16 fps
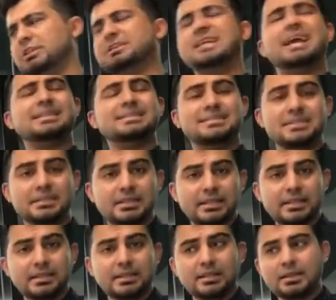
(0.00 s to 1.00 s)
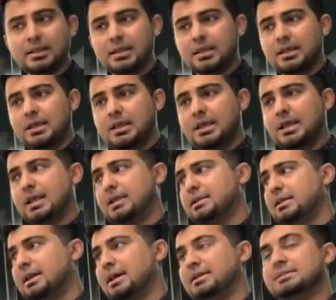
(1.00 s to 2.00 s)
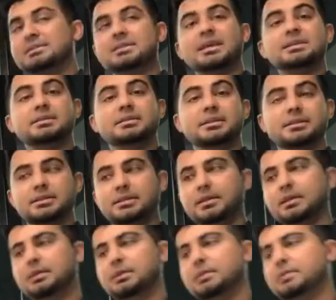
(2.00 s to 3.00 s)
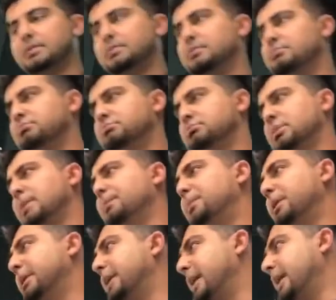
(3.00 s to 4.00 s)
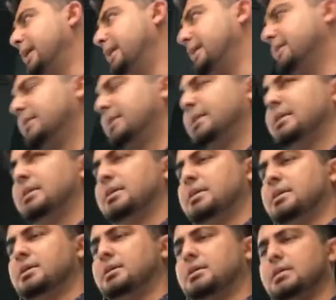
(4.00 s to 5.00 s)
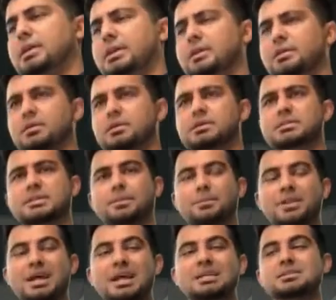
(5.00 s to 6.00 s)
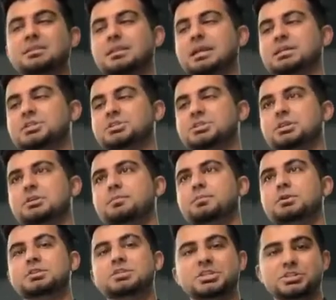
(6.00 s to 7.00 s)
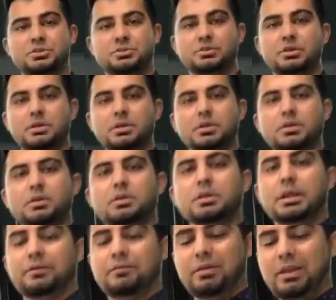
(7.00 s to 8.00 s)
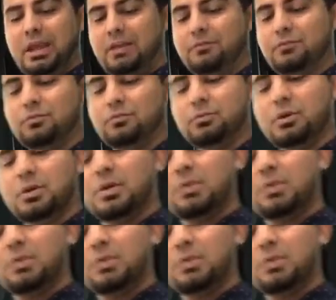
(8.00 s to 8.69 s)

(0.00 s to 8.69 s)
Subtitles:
density and uncertainty and implicated in a supplier selection procedure. Like we have to